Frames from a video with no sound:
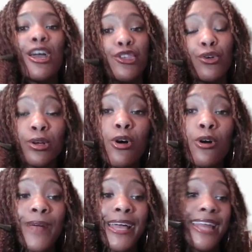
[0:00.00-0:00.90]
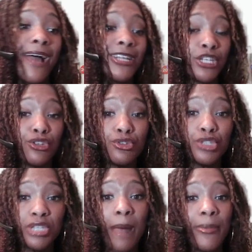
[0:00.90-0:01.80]
your goal right now as a new
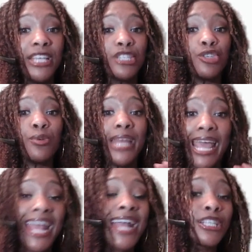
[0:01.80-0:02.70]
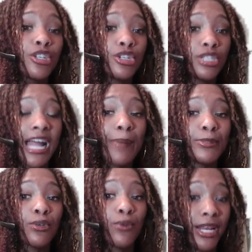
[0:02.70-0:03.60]
shop is to enhance your
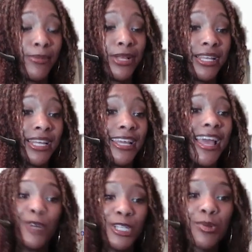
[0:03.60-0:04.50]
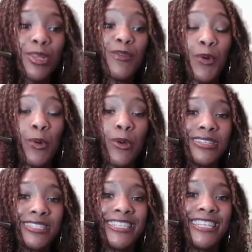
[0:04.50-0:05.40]
shop's credibility, which will of
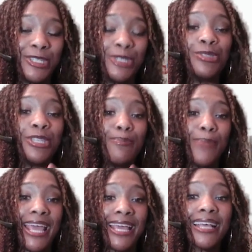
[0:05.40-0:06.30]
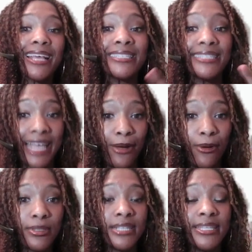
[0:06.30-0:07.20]
course get you to make
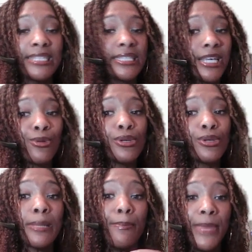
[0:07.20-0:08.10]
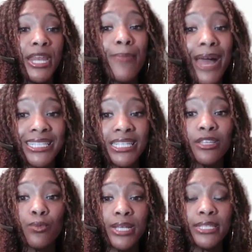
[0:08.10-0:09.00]
sales. This equals minimizing
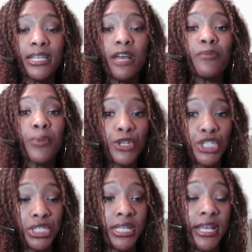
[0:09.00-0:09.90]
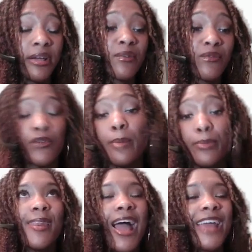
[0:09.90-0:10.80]
the risk of purchasing from
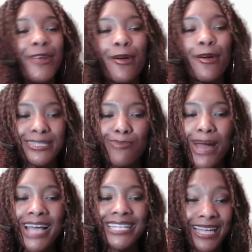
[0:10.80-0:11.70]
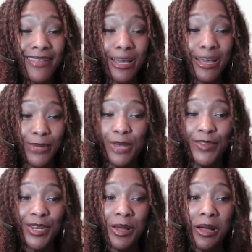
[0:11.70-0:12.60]
you. Now, I know this might sound like a bit of
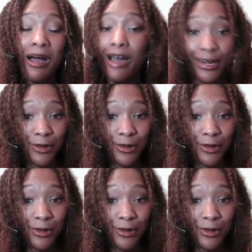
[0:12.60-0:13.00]
an odd